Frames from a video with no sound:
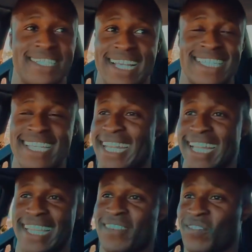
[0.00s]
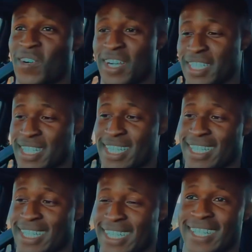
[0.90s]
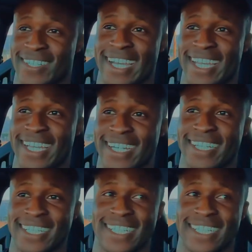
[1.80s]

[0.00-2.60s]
That's it. Nothing more. Just right here.